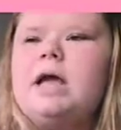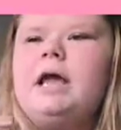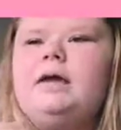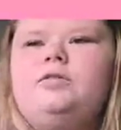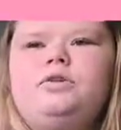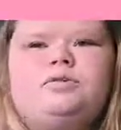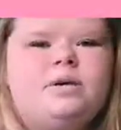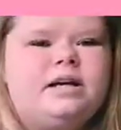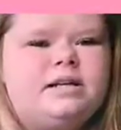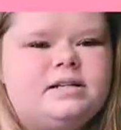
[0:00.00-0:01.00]
And, of course,
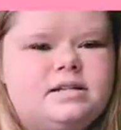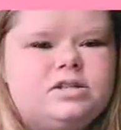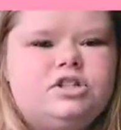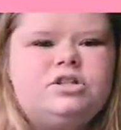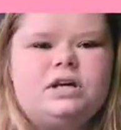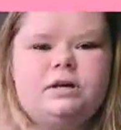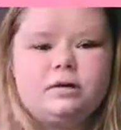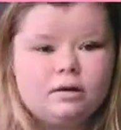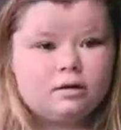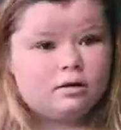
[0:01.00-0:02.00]
my cousin, she's like,
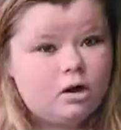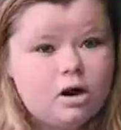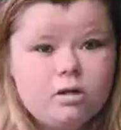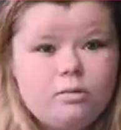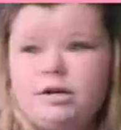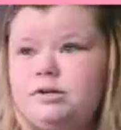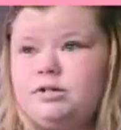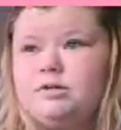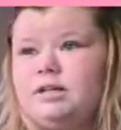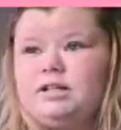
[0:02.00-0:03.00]
Carla, what are you
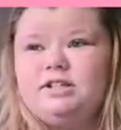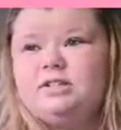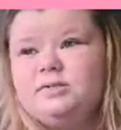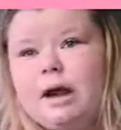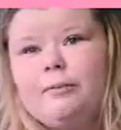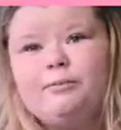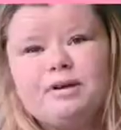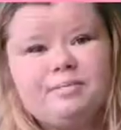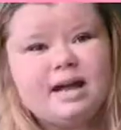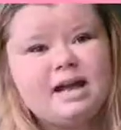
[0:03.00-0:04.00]
doing? Like, she's grabbing
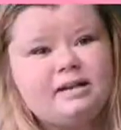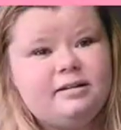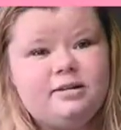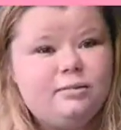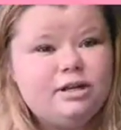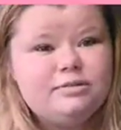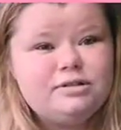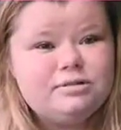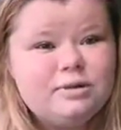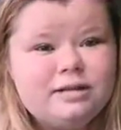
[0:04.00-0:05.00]
my bag, like, what are you
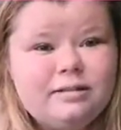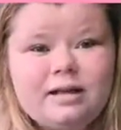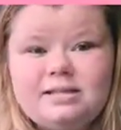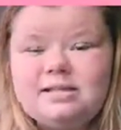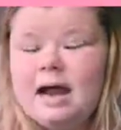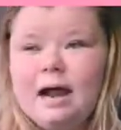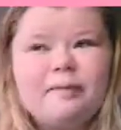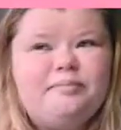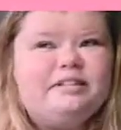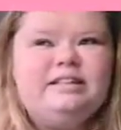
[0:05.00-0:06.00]
doing? Like,
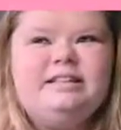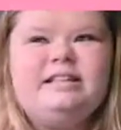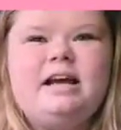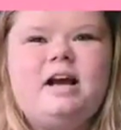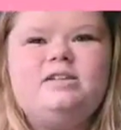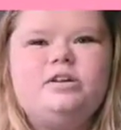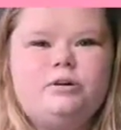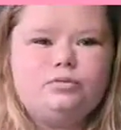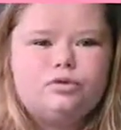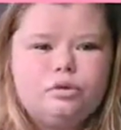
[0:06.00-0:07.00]
stop. And then the guy's
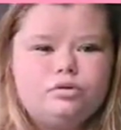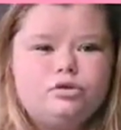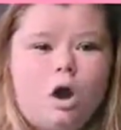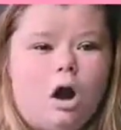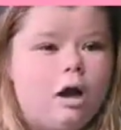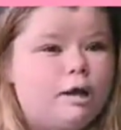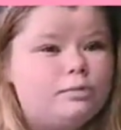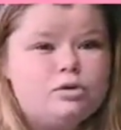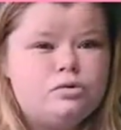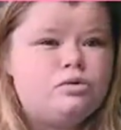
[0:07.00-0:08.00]
like, I'm so sorry,
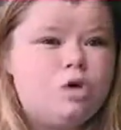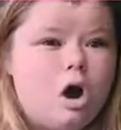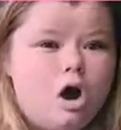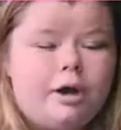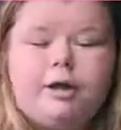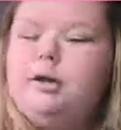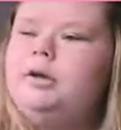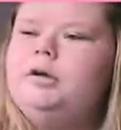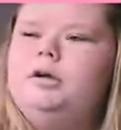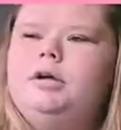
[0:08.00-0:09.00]
I'm so sorry.
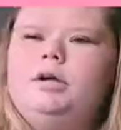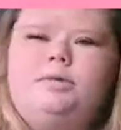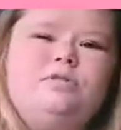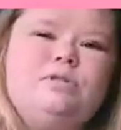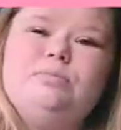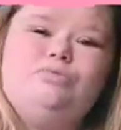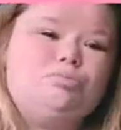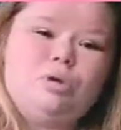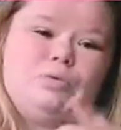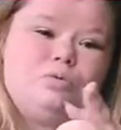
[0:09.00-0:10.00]
It was
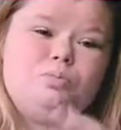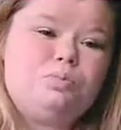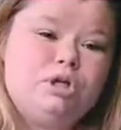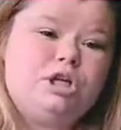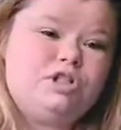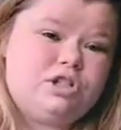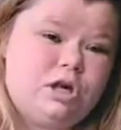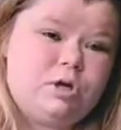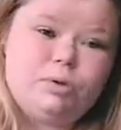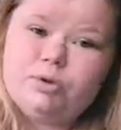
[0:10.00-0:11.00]
pretty
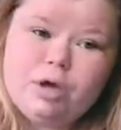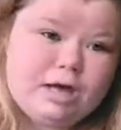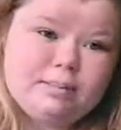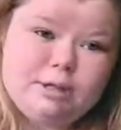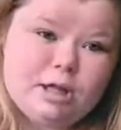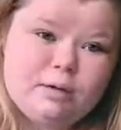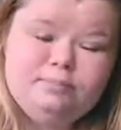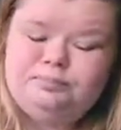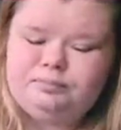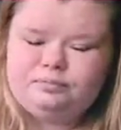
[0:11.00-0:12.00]
hysterical. You had to be there.